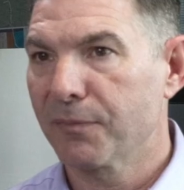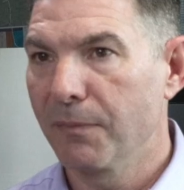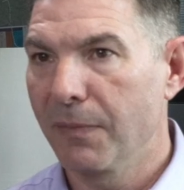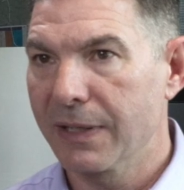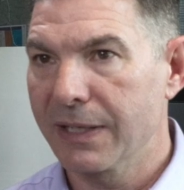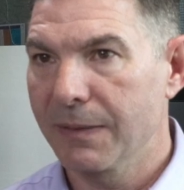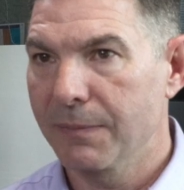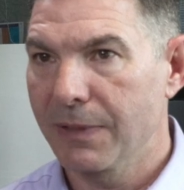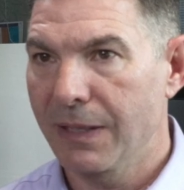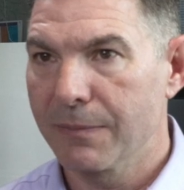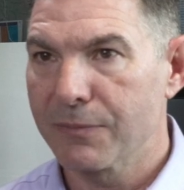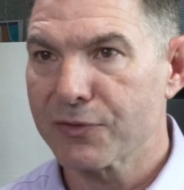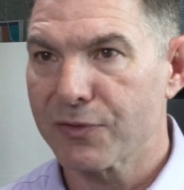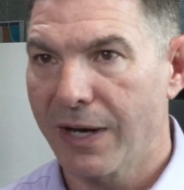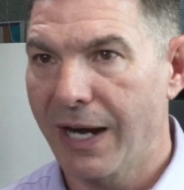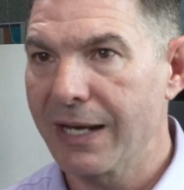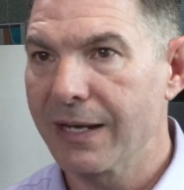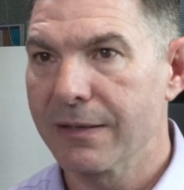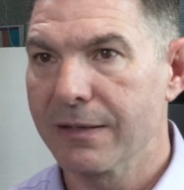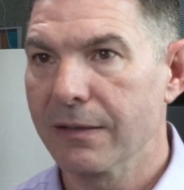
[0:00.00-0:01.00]
money, but I'm
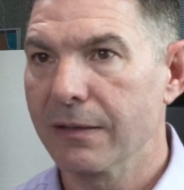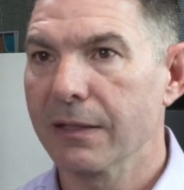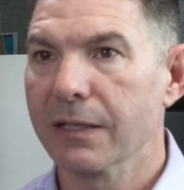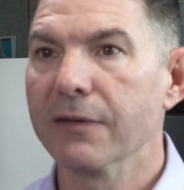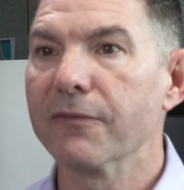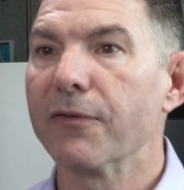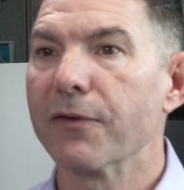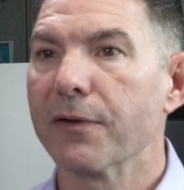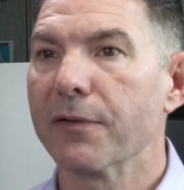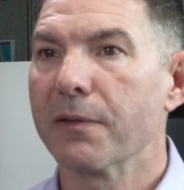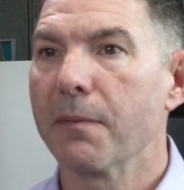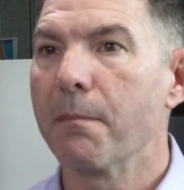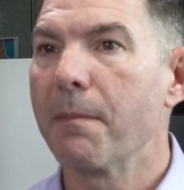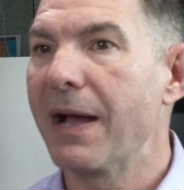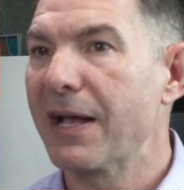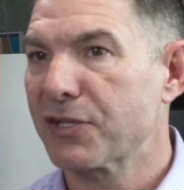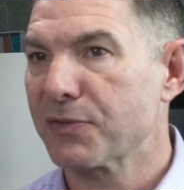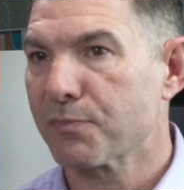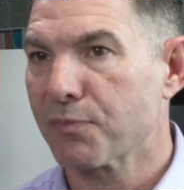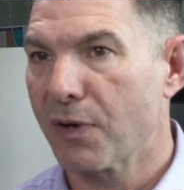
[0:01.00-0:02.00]
trying to deliver the
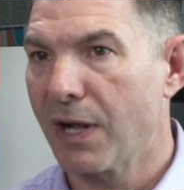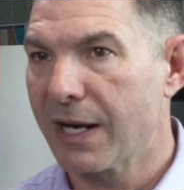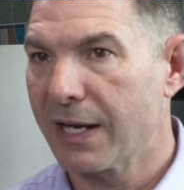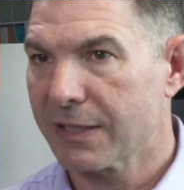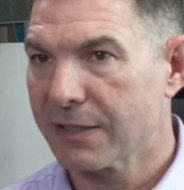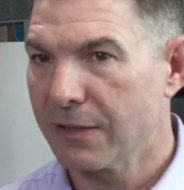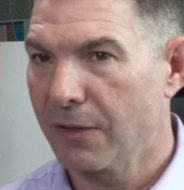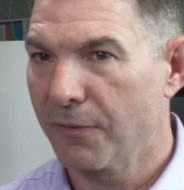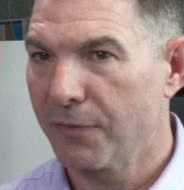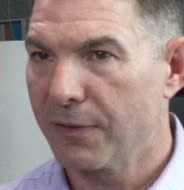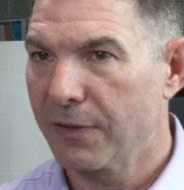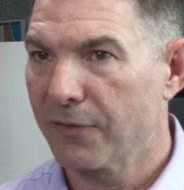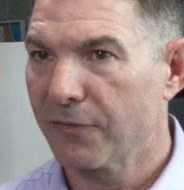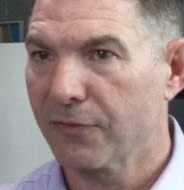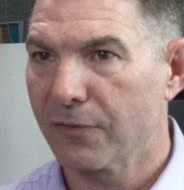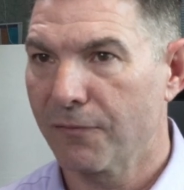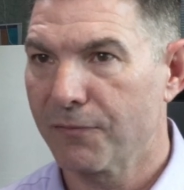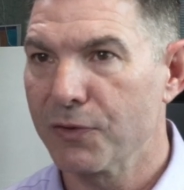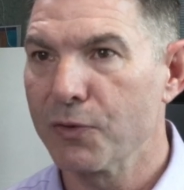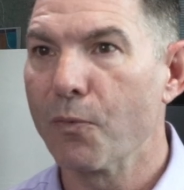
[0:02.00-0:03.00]
best product out there.
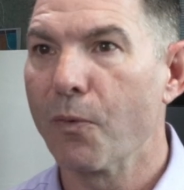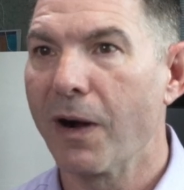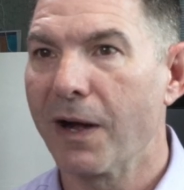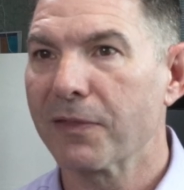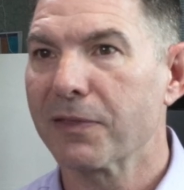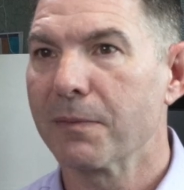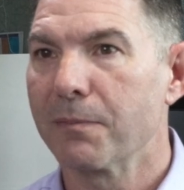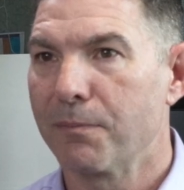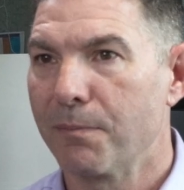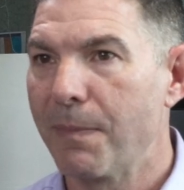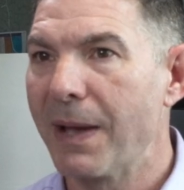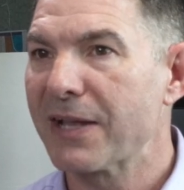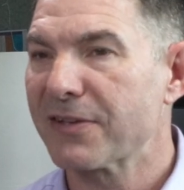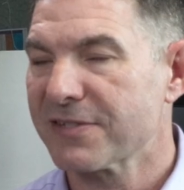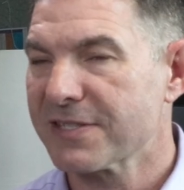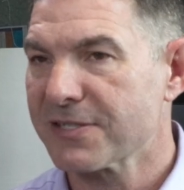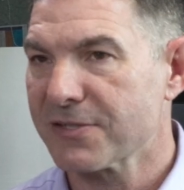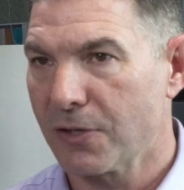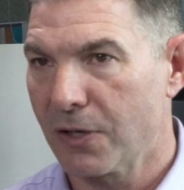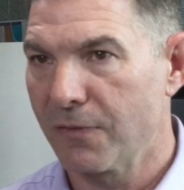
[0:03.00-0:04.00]
So if you want the
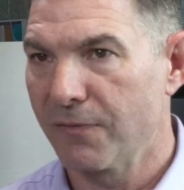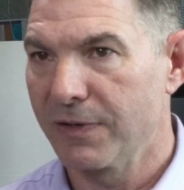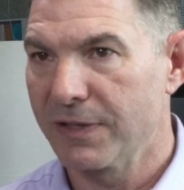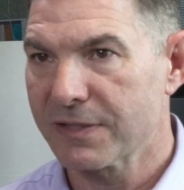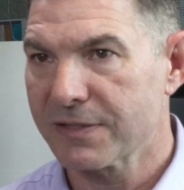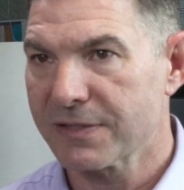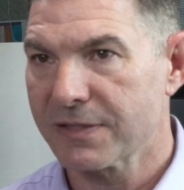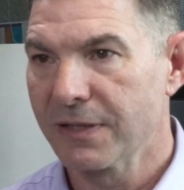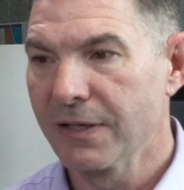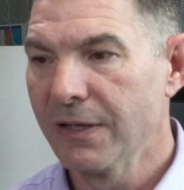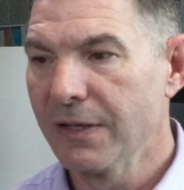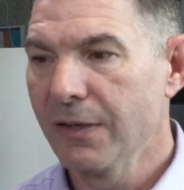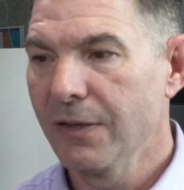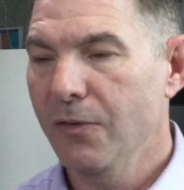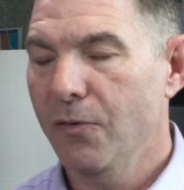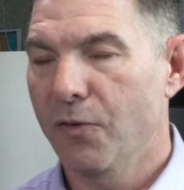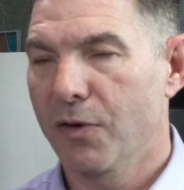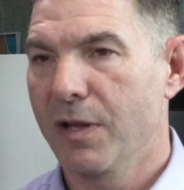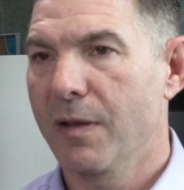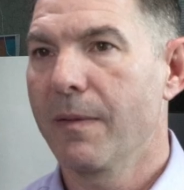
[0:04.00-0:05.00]
best service
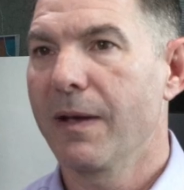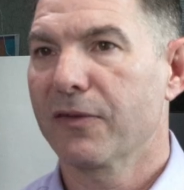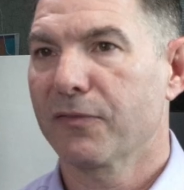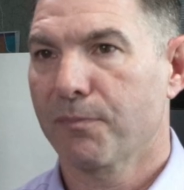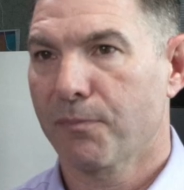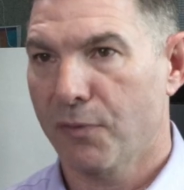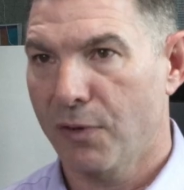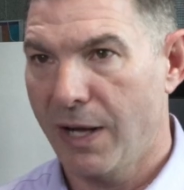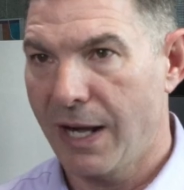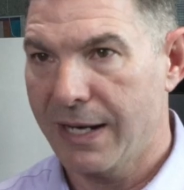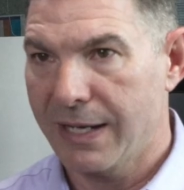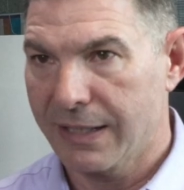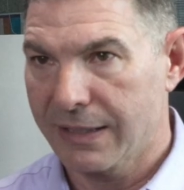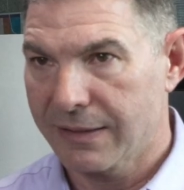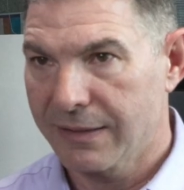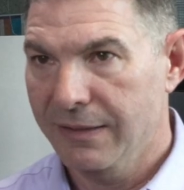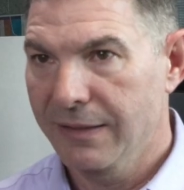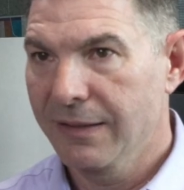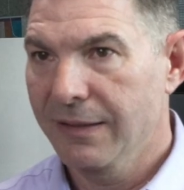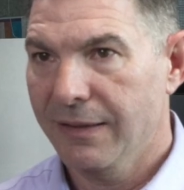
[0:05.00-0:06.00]
or the best
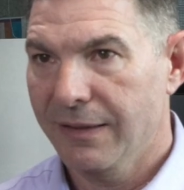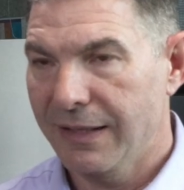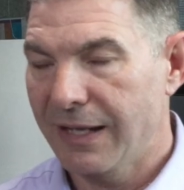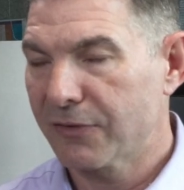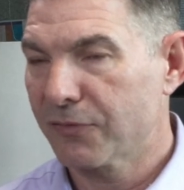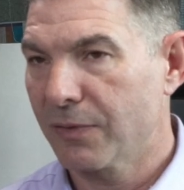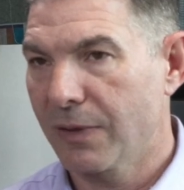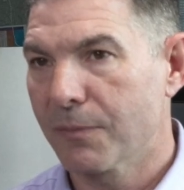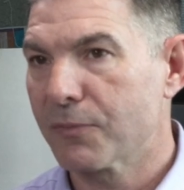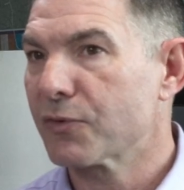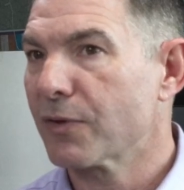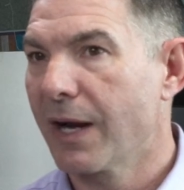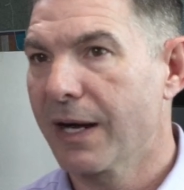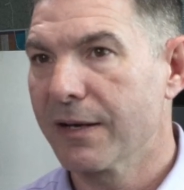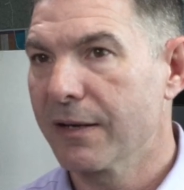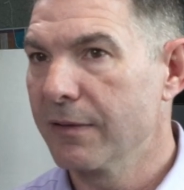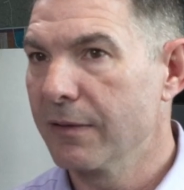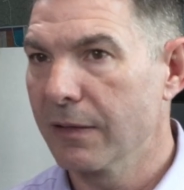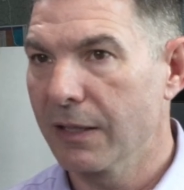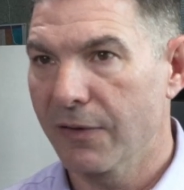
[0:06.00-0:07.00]
product, that's what I'm trying
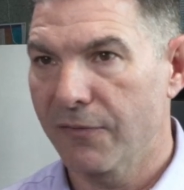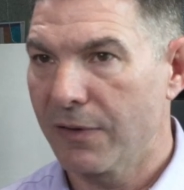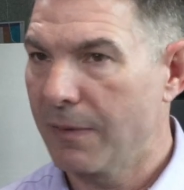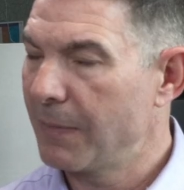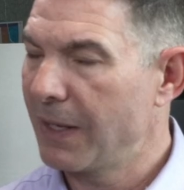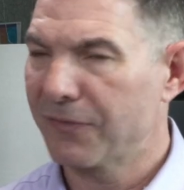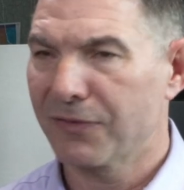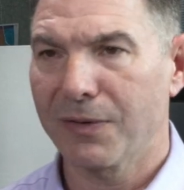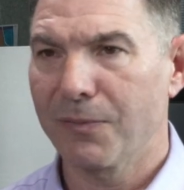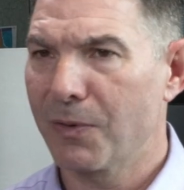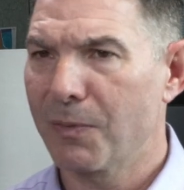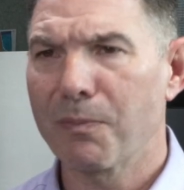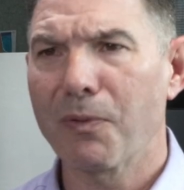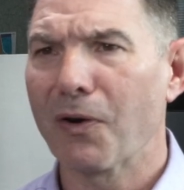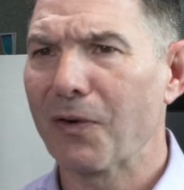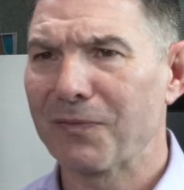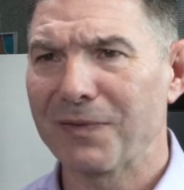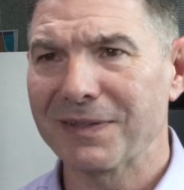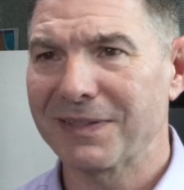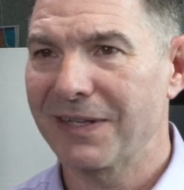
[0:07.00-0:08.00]
to deliver. I'm not saying we're
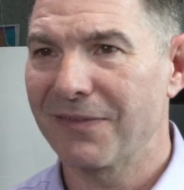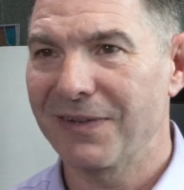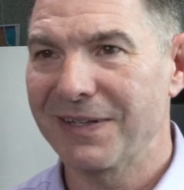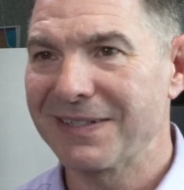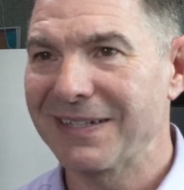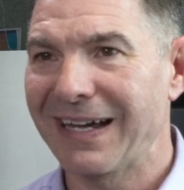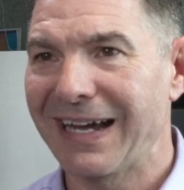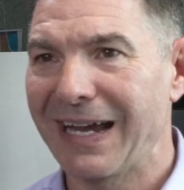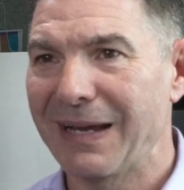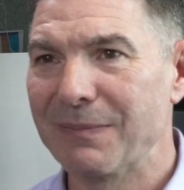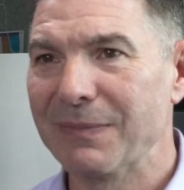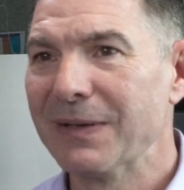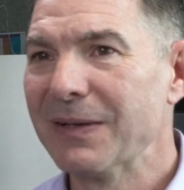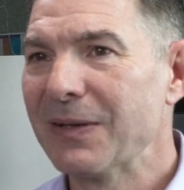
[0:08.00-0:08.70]
perfect every time.